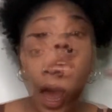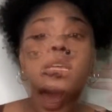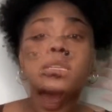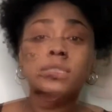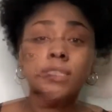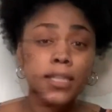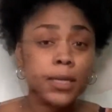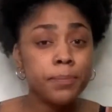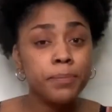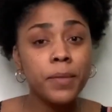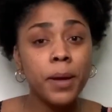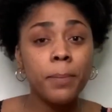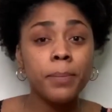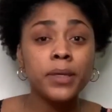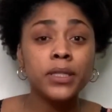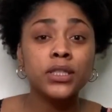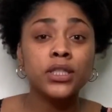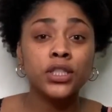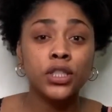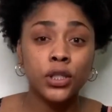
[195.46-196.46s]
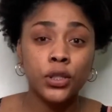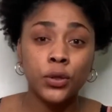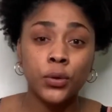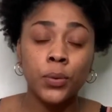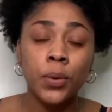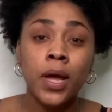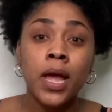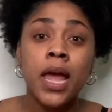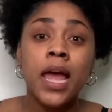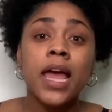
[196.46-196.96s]
Tip number 2
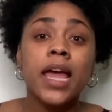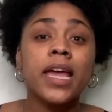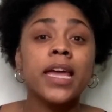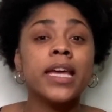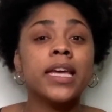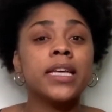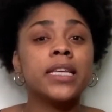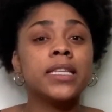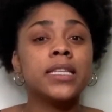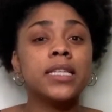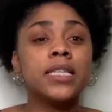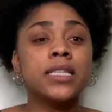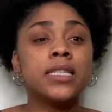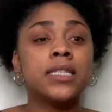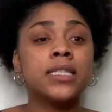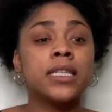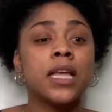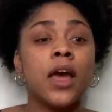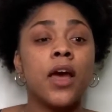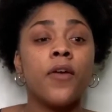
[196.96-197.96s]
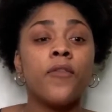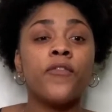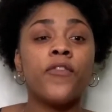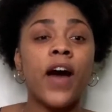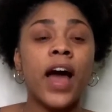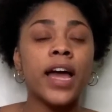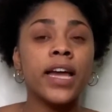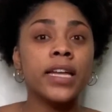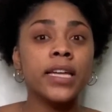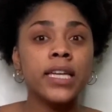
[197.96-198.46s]
is
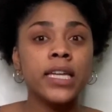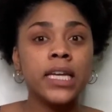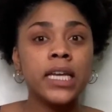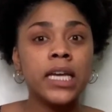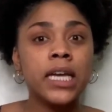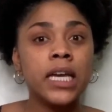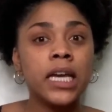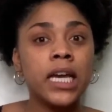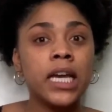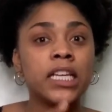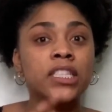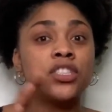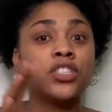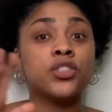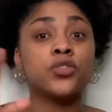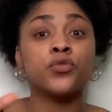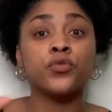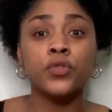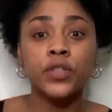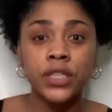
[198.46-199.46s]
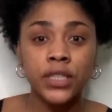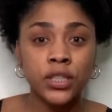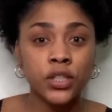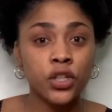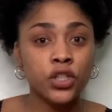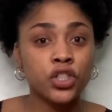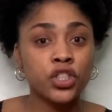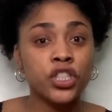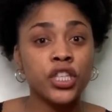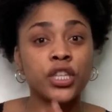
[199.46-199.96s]
finding and just
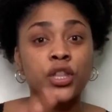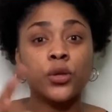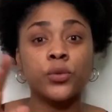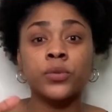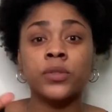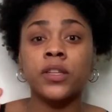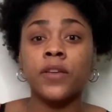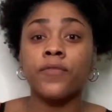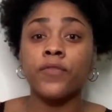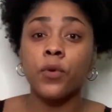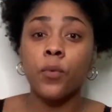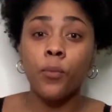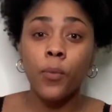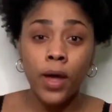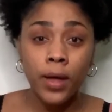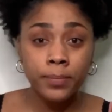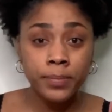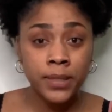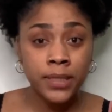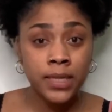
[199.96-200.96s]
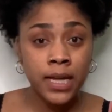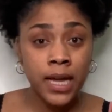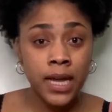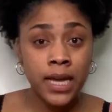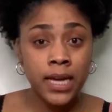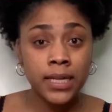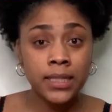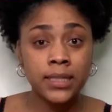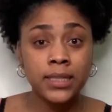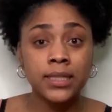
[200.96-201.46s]
researching those different
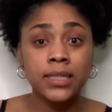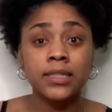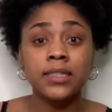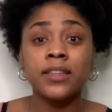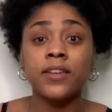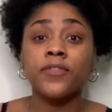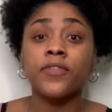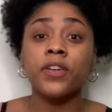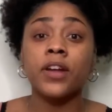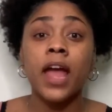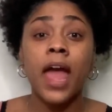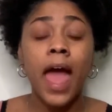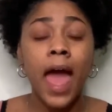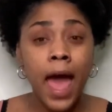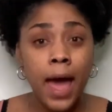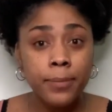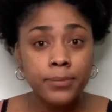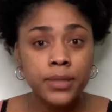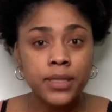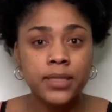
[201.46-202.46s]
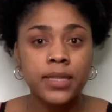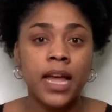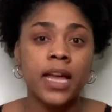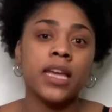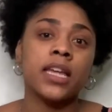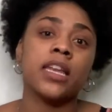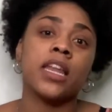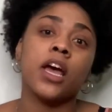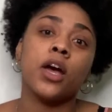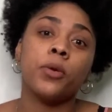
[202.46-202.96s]
websites, different apps that
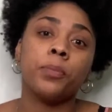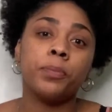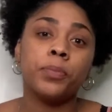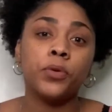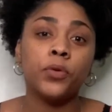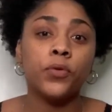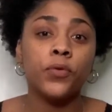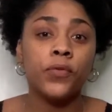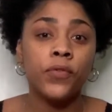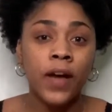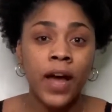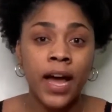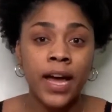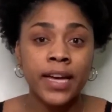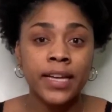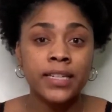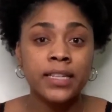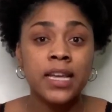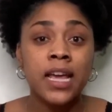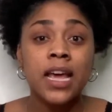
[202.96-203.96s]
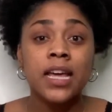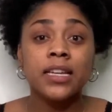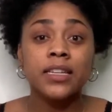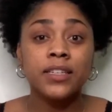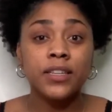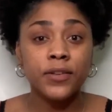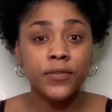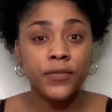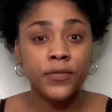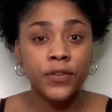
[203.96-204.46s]
can help you find
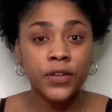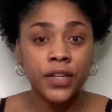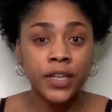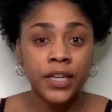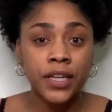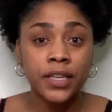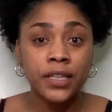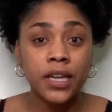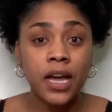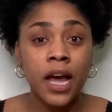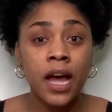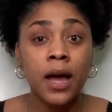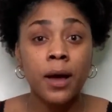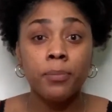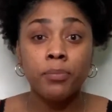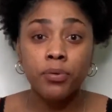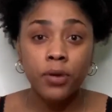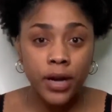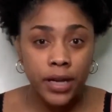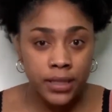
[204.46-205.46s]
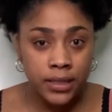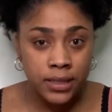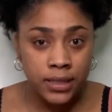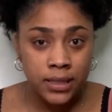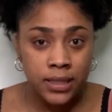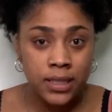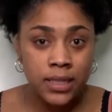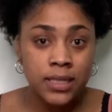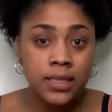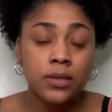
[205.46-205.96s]
different
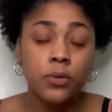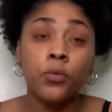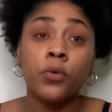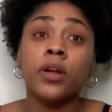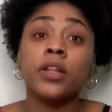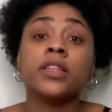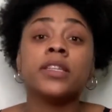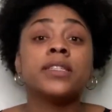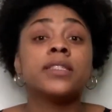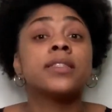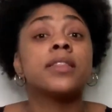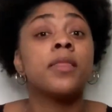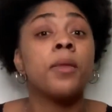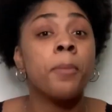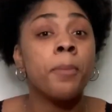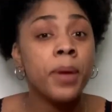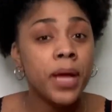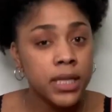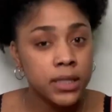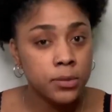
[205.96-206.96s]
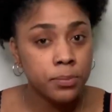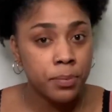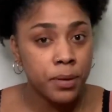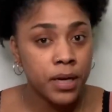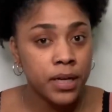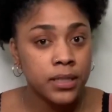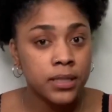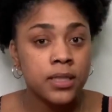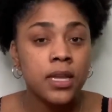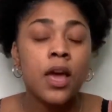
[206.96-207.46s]
prices, or at least the best
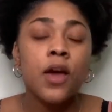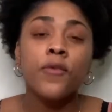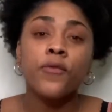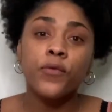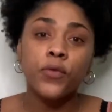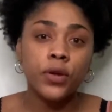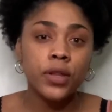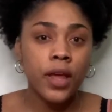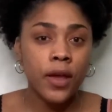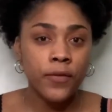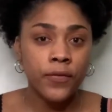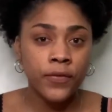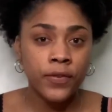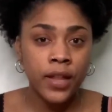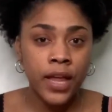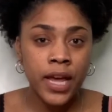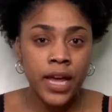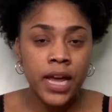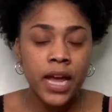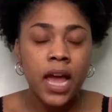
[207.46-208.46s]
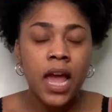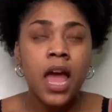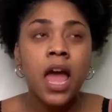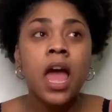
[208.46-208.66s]
price for that flight.